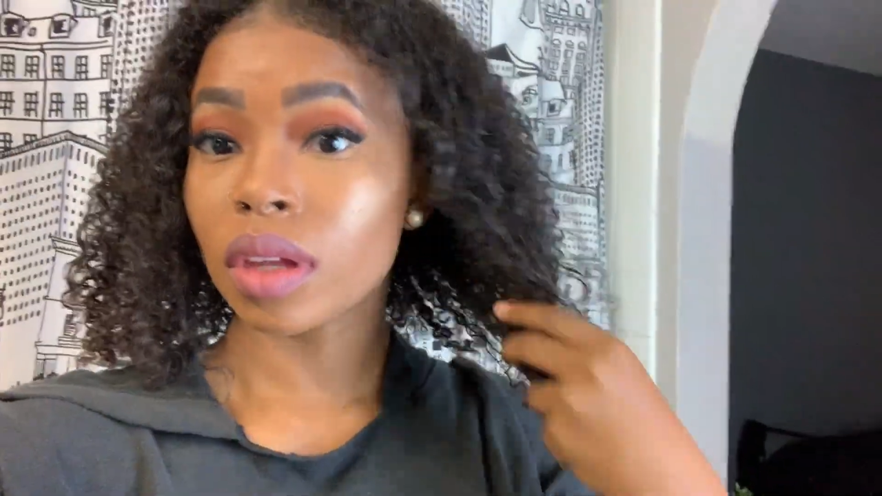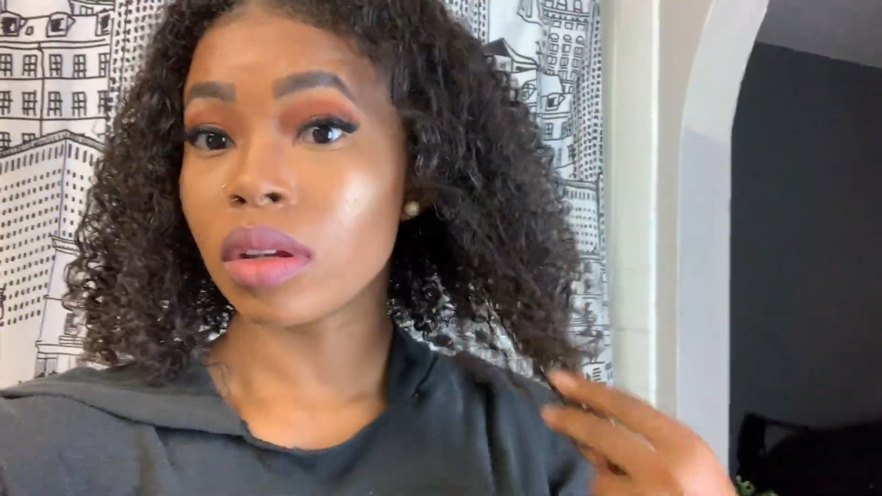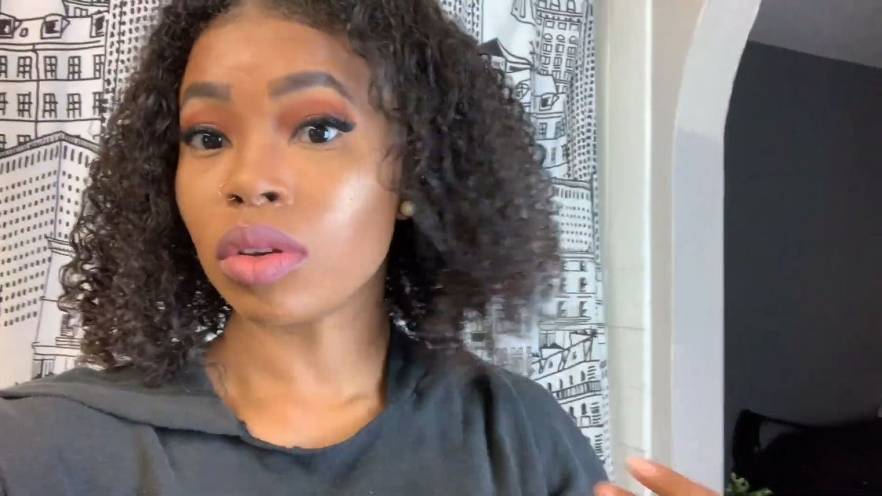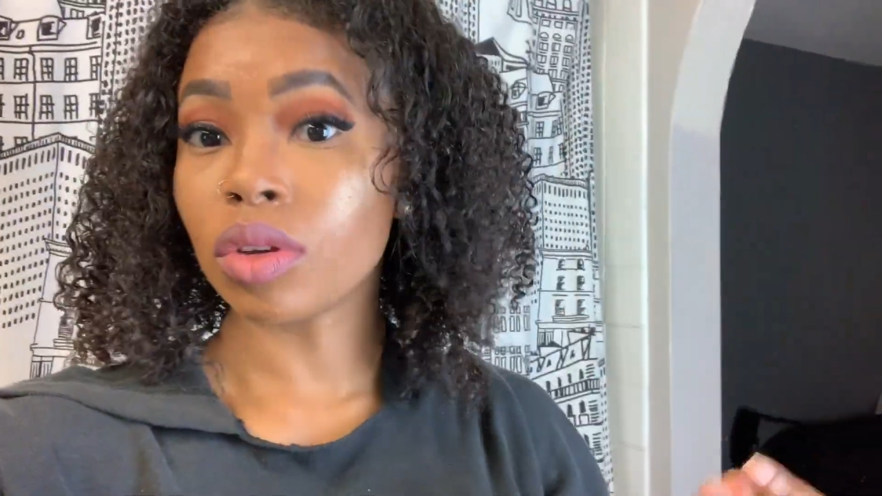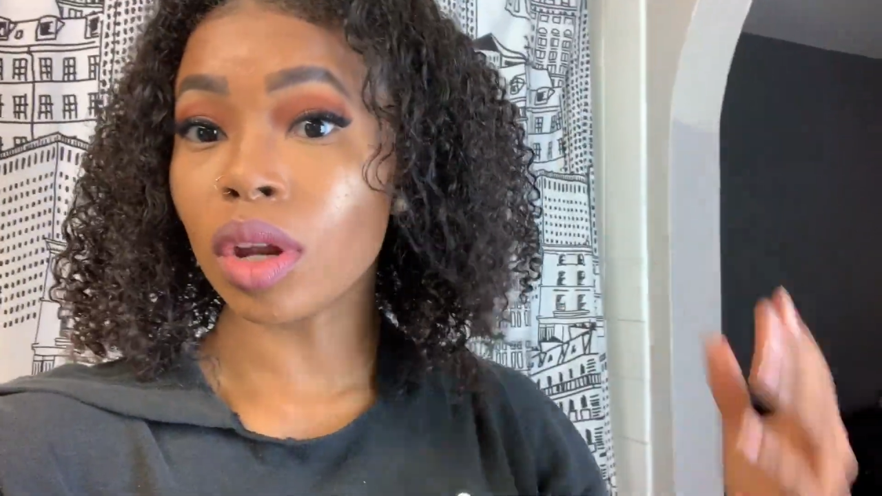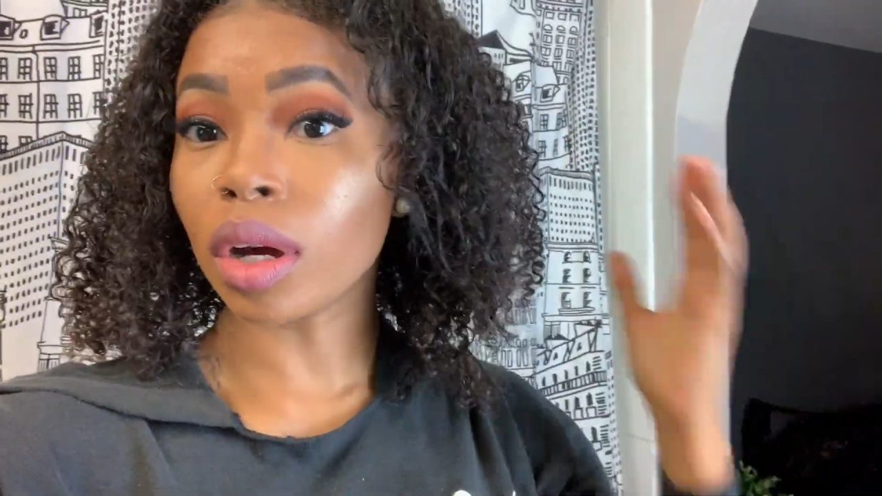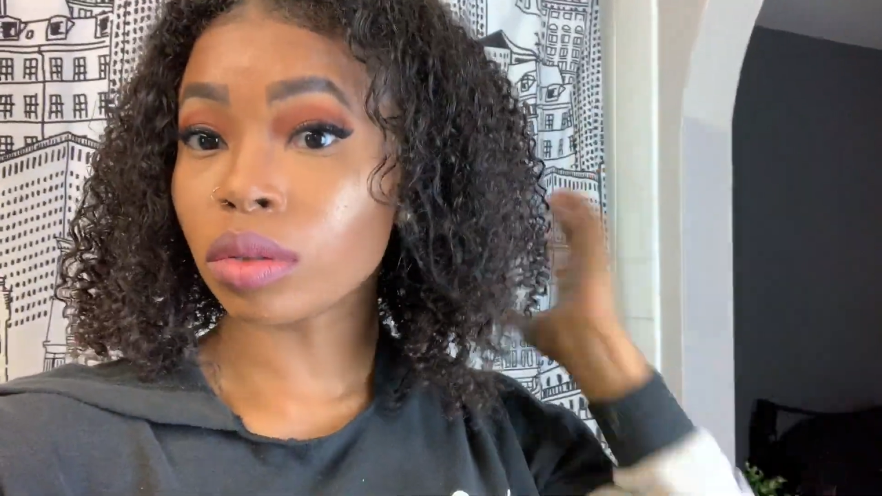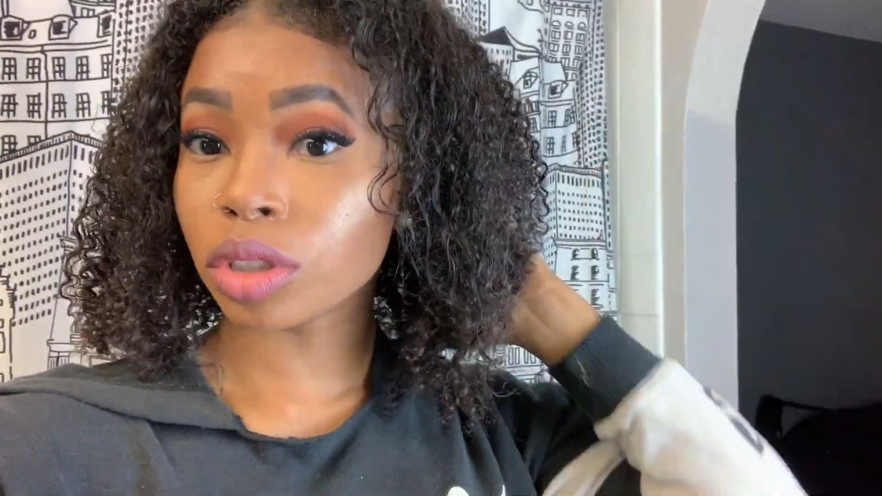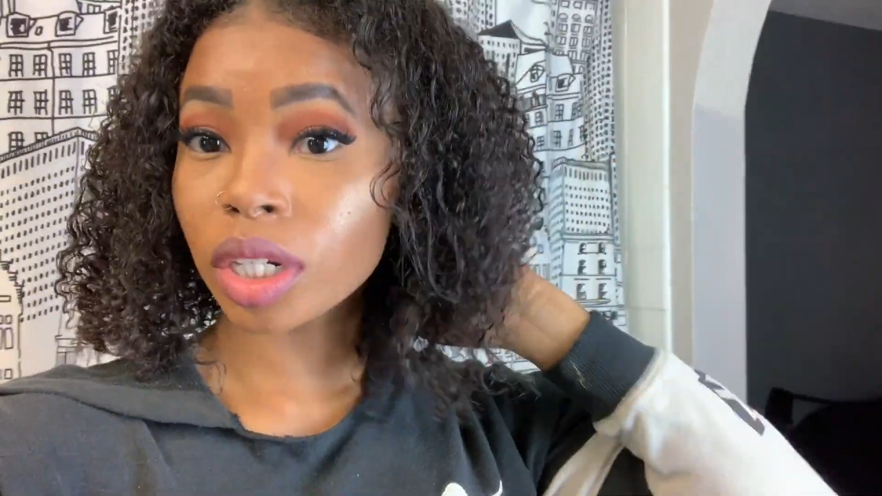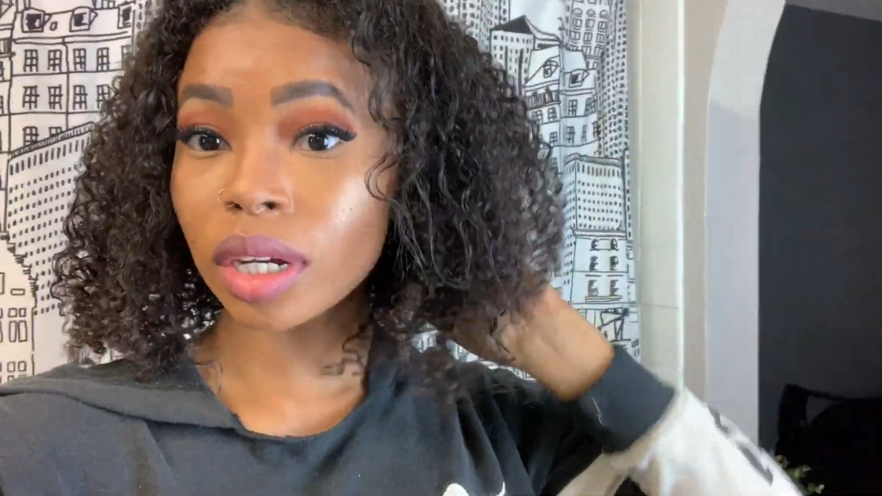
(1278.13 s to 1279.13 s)

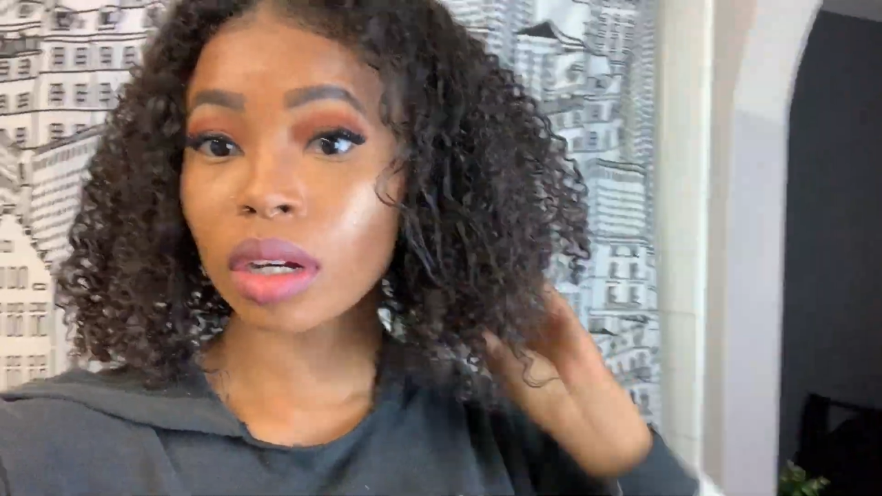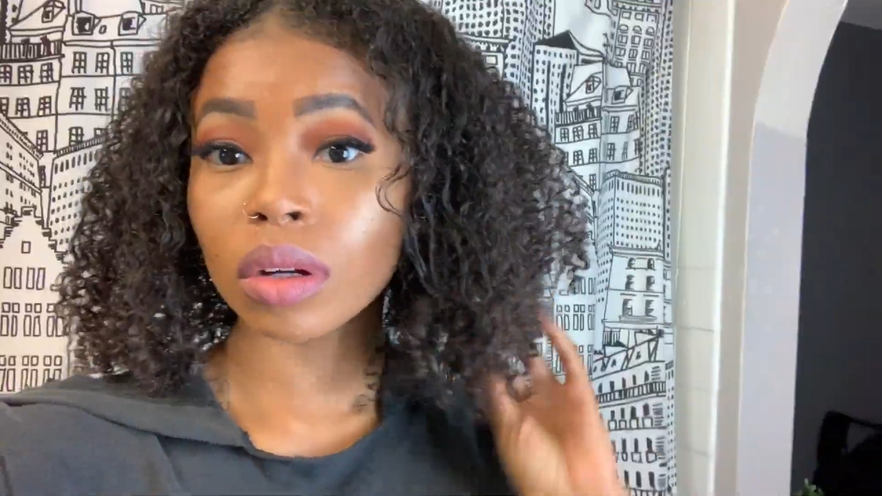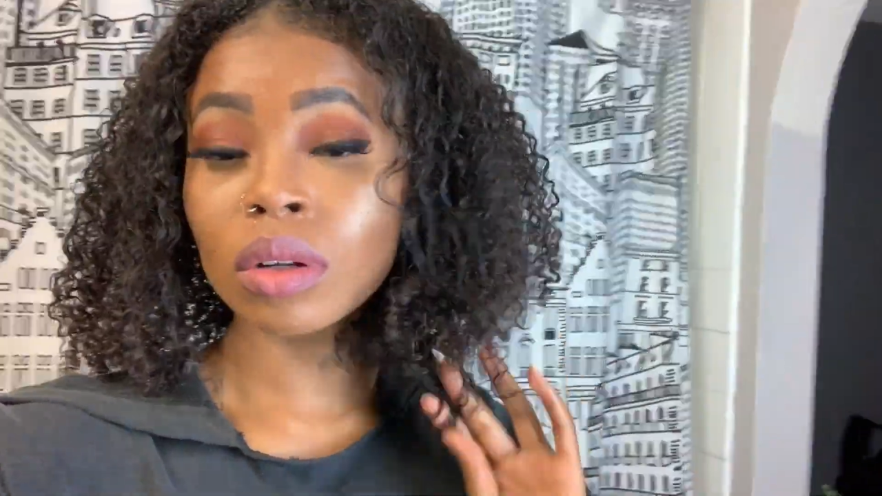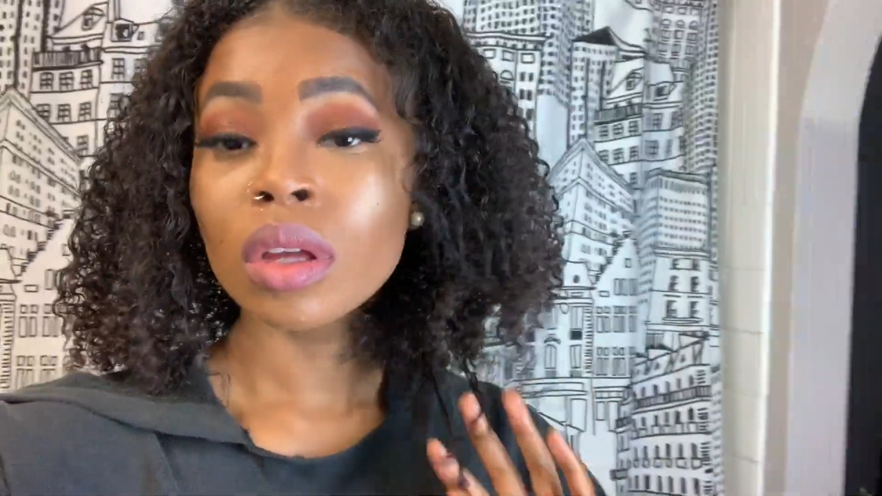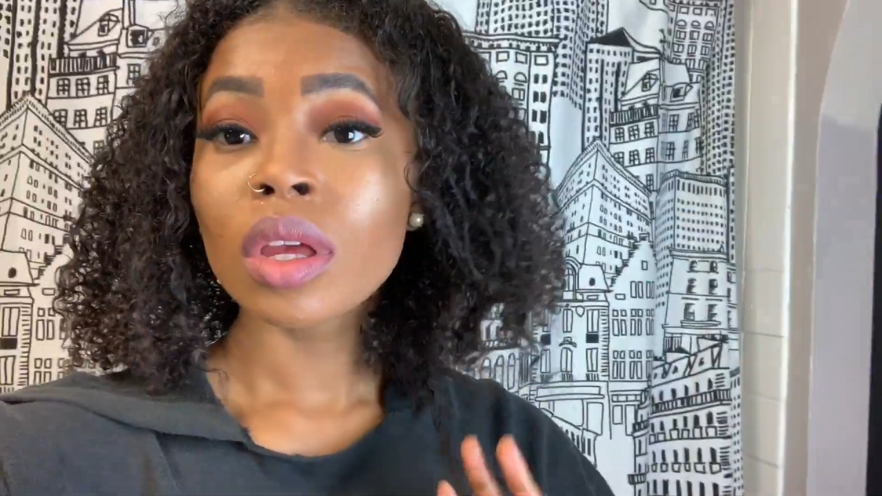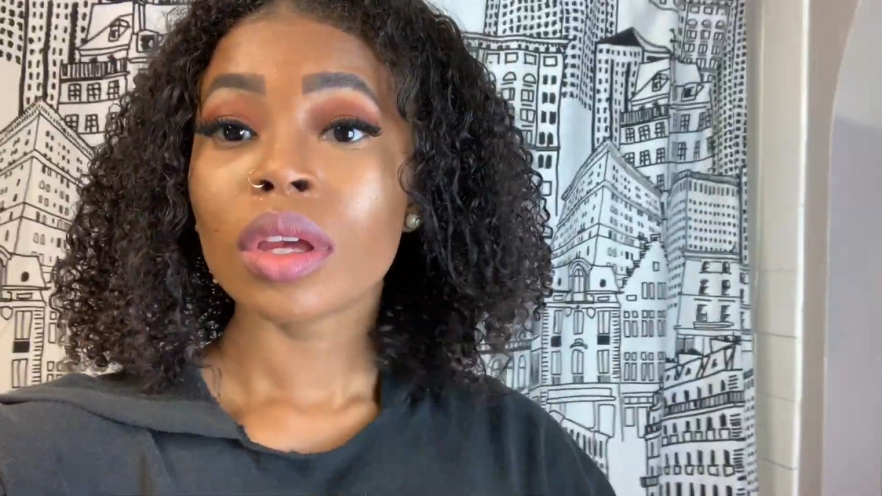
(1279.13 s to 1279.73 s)
no gel.